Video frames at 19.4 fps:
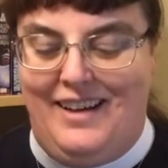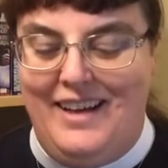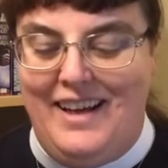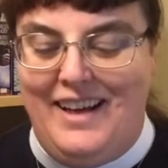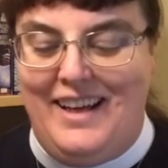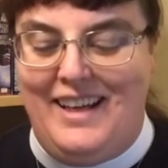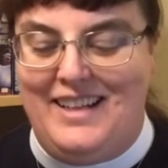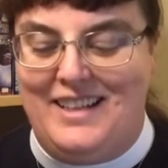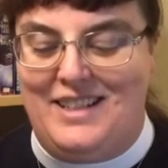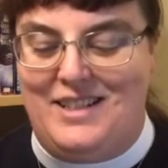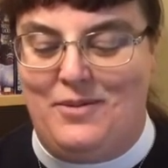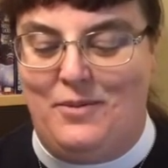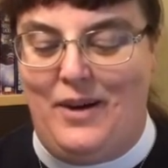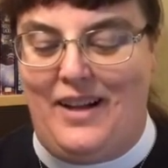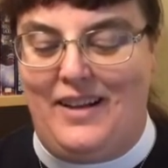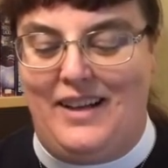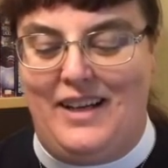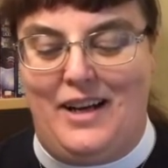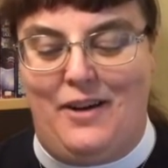"It's
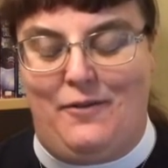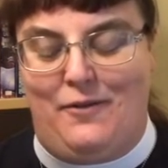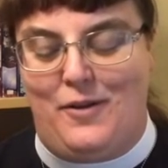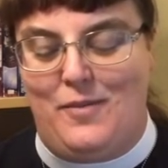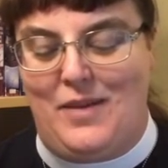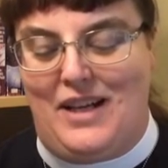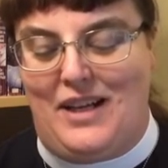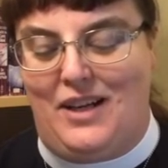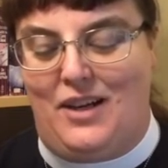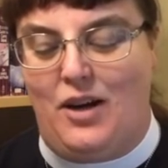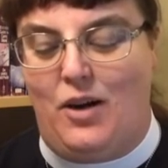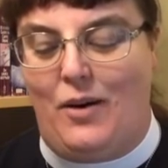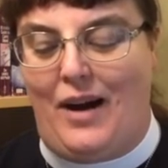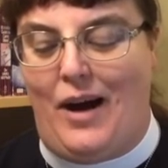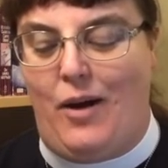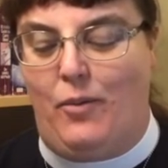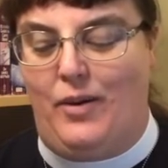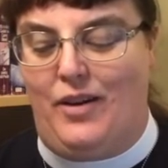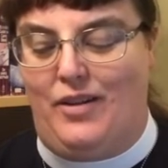well enough for me to go
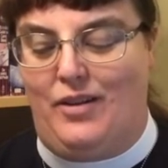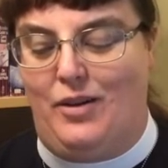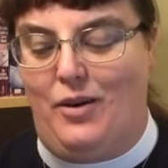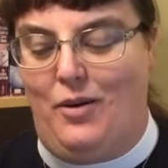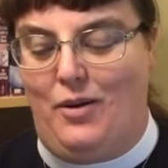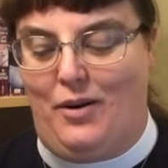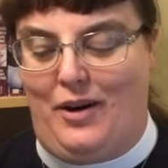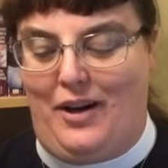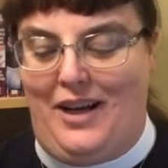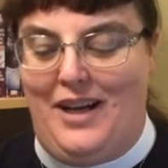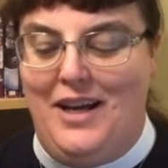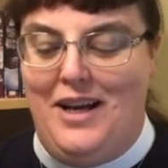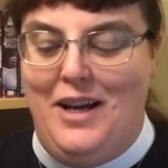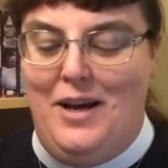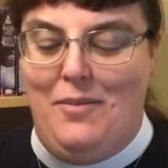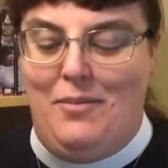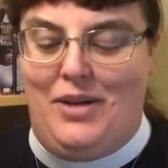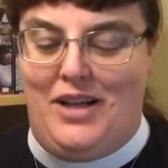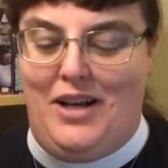out with Laurie,
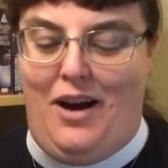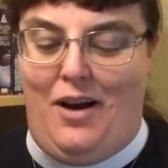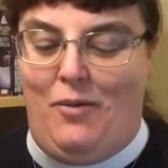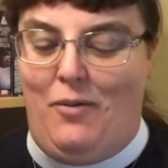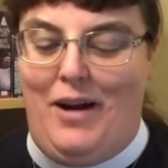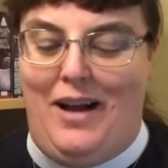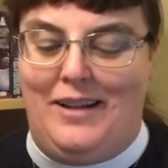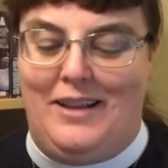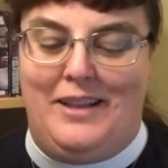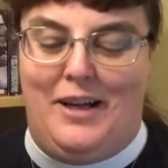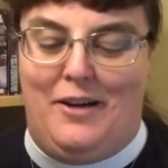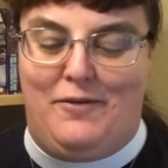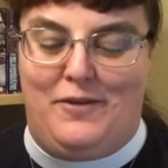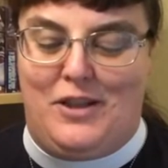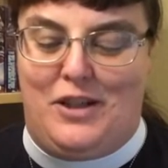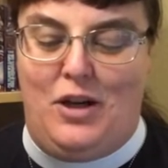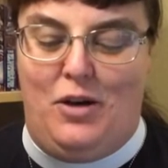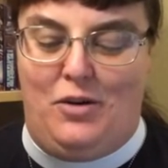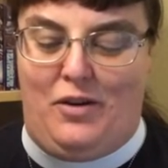but not well enough to
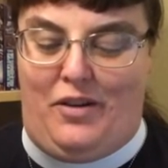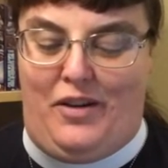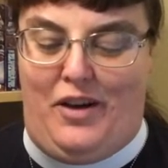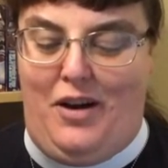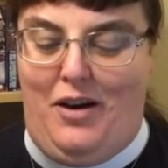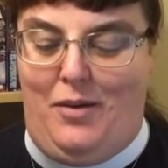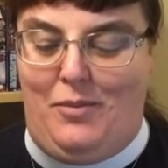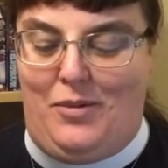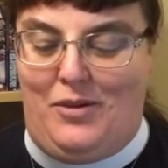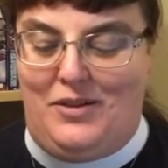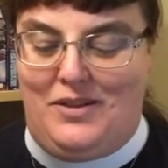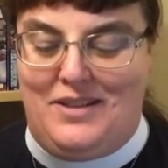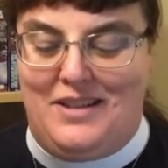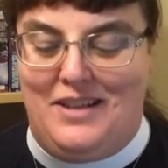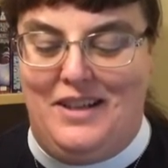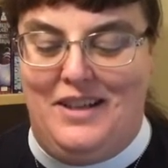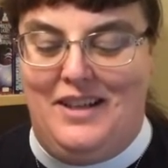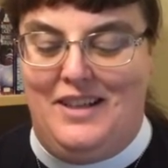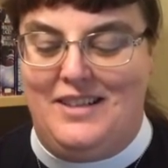go to the Hummels,"
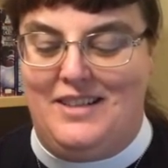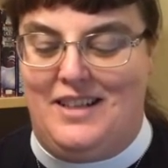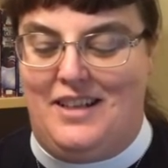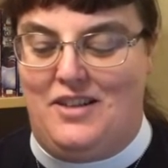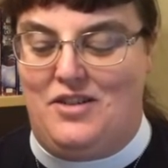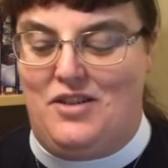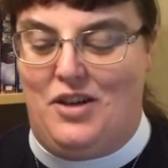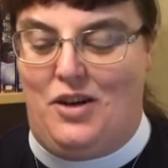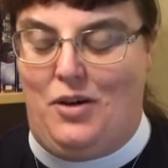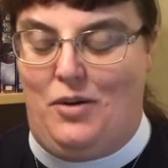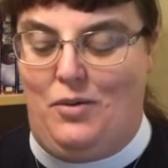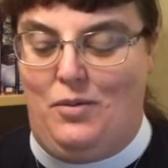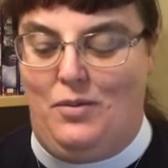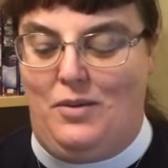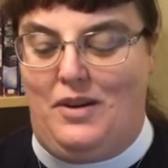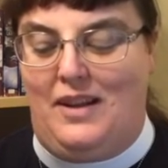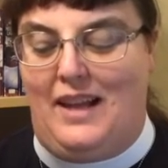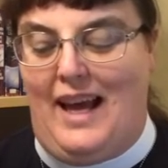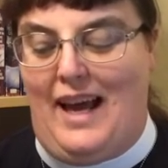said Jo,
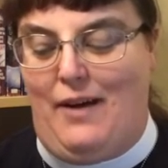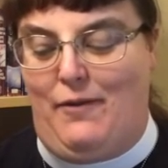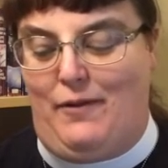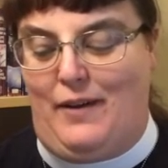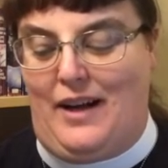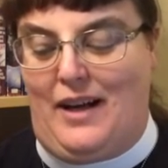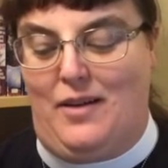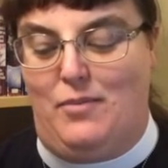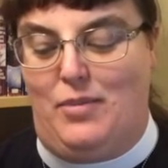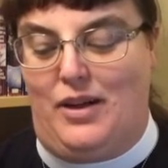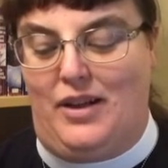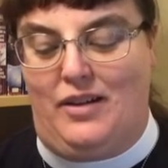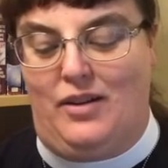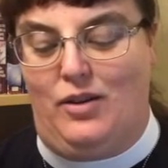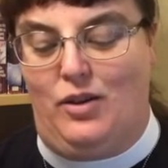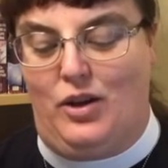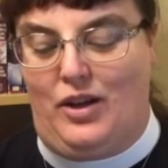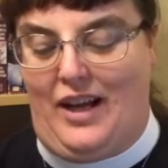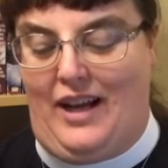laughing but
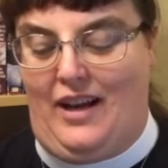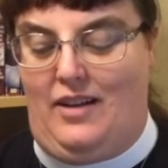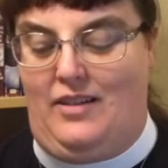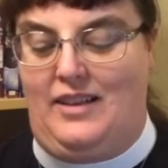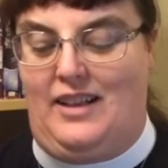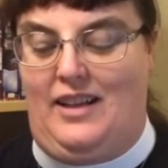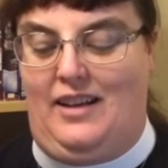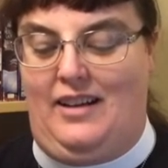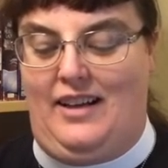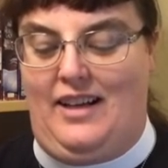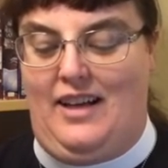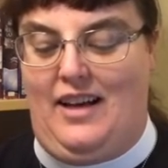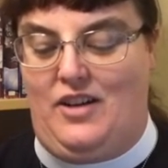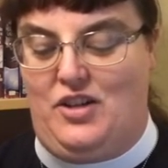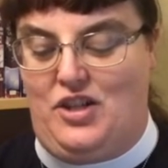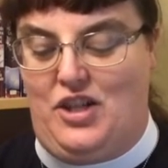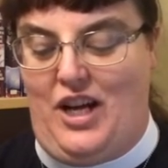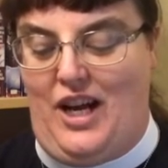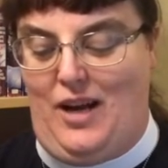looking a little
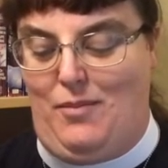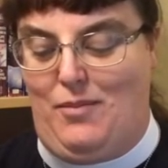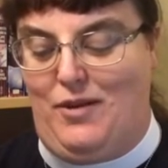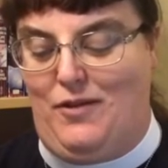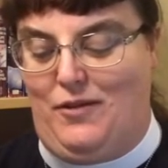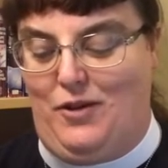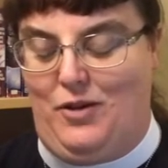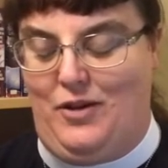ashamed of her